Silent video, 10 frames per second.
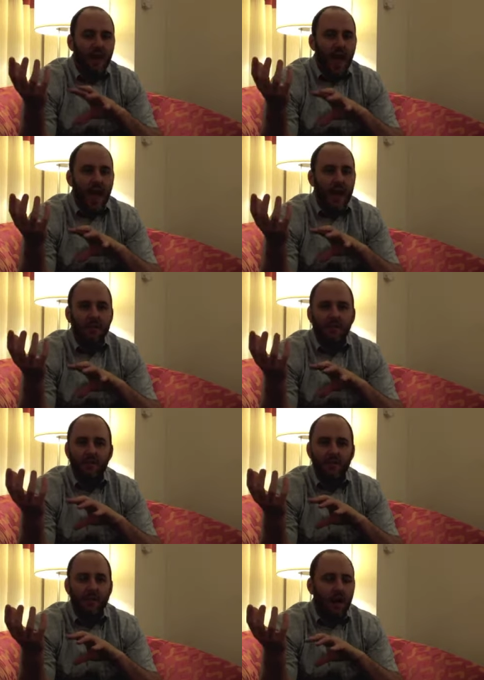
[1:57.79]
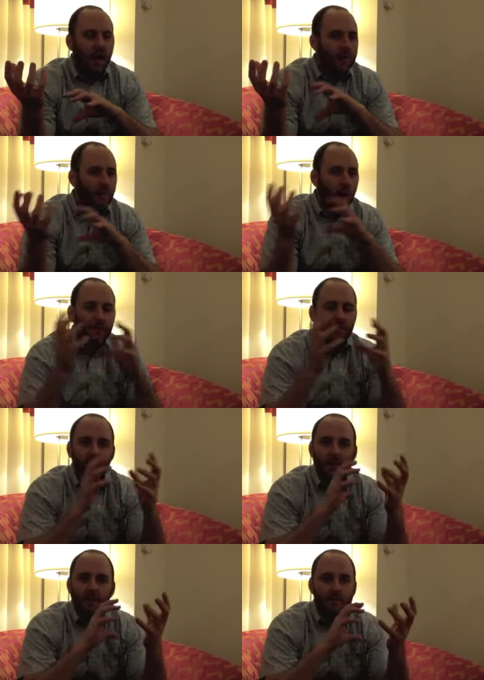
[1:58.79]
And um, often
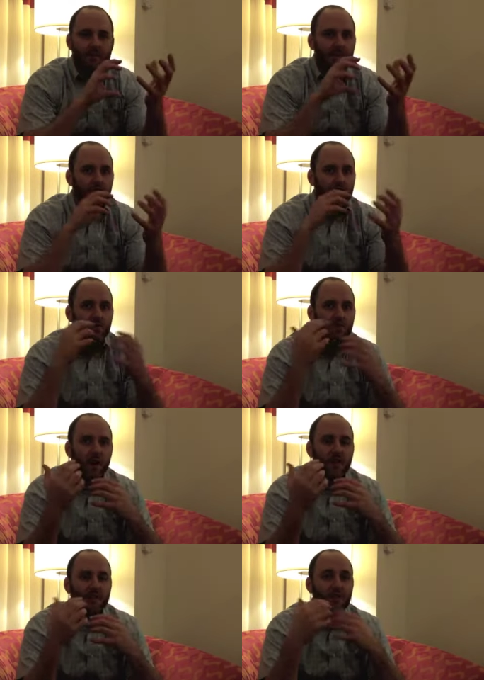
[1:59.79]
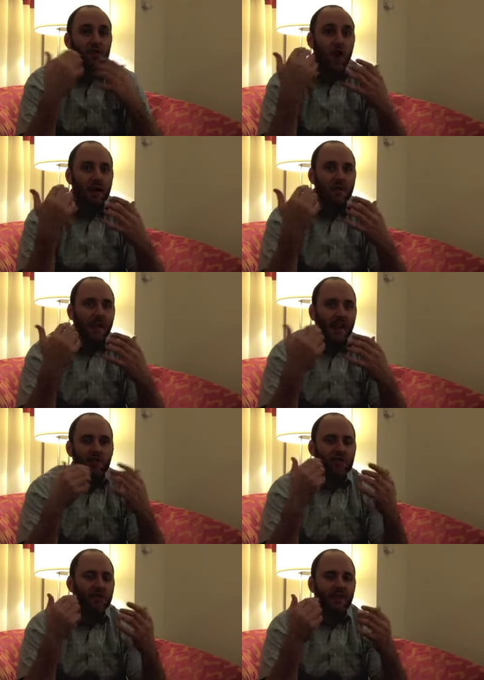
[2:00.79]
you'll have presenters they're trying they're talking about
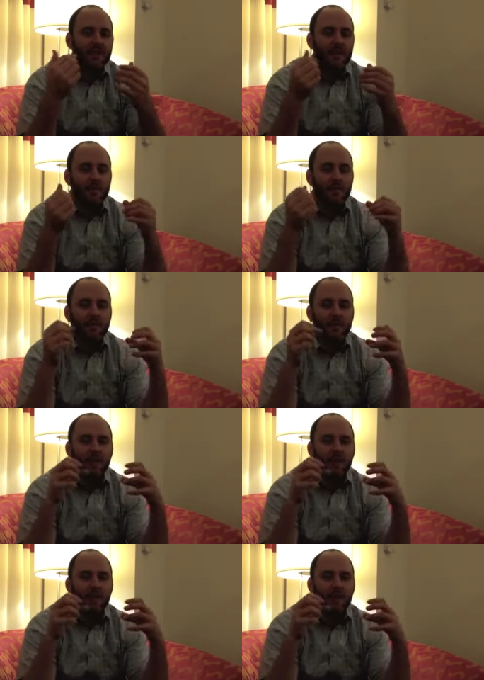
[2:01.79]
energy and excitement but